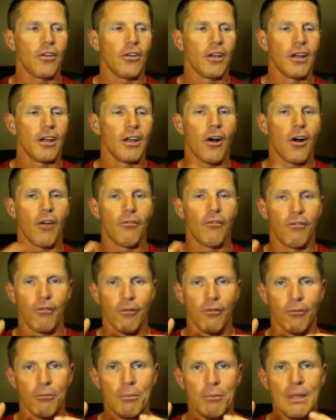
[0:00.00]
our
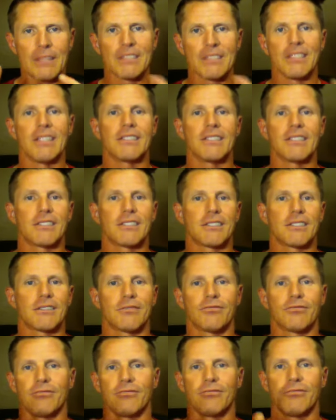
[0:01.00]

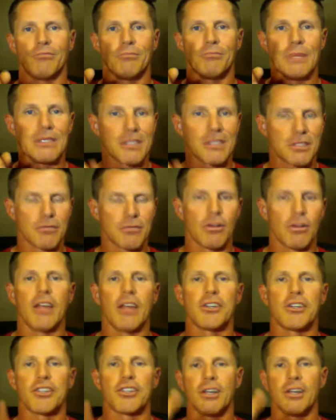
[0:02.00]
business
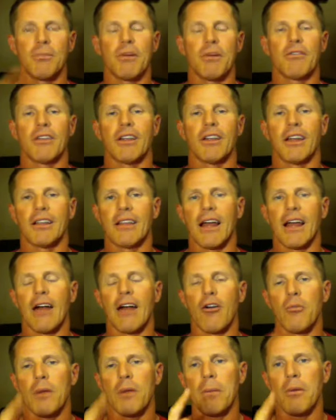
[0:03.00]
relationship, everything like that. I
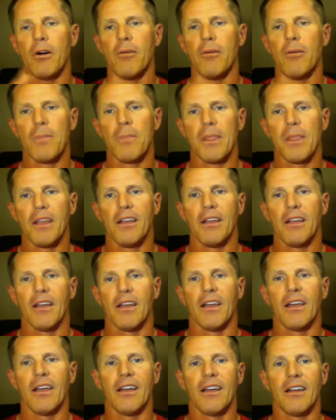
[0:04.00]
remember
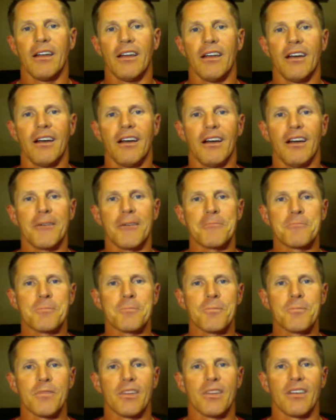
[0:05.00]
in
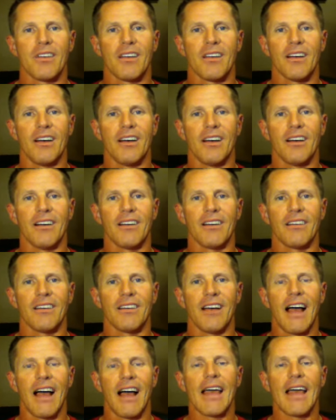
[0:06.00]

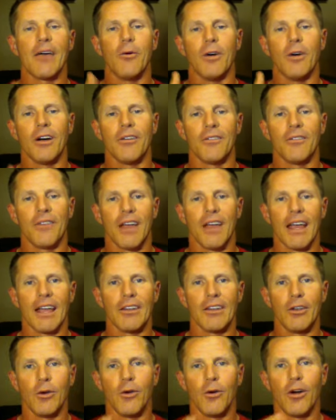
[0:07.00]
Iowa,
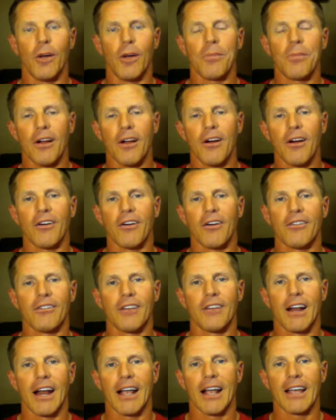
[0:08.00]
and you were up there,
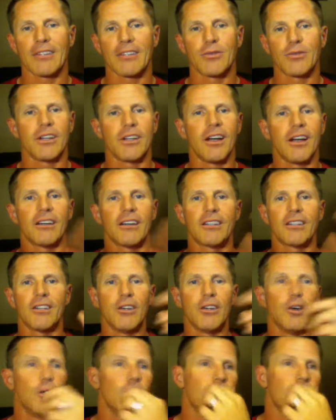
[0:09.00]
I guess, we'd gone
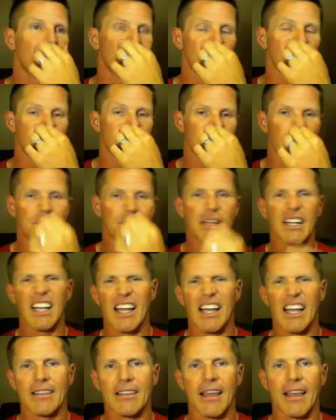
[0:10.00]
canoeing or something
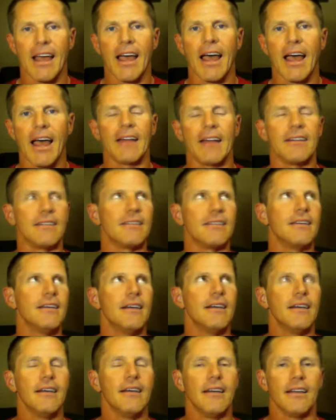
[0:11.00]
like that. And,
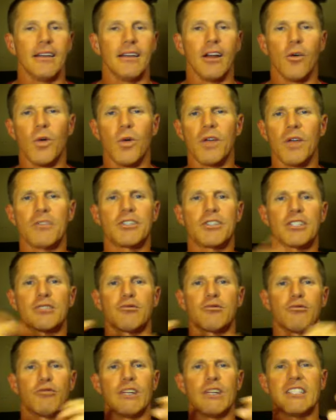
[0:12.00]
we just
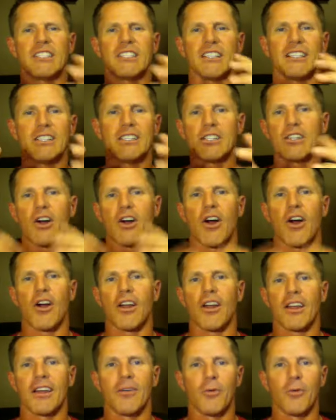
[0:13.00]
recently
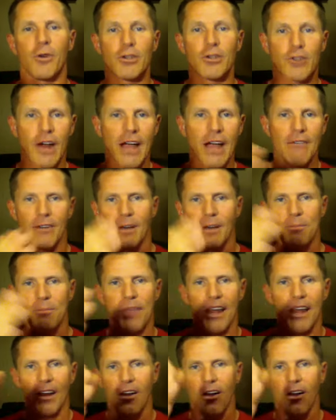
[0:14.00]
started, and we're driving up
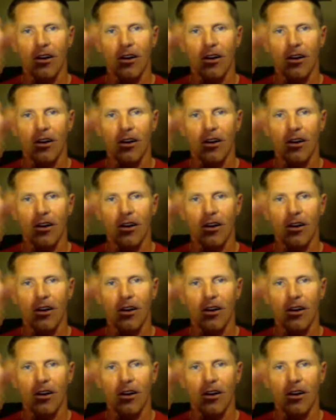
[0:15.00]
that long,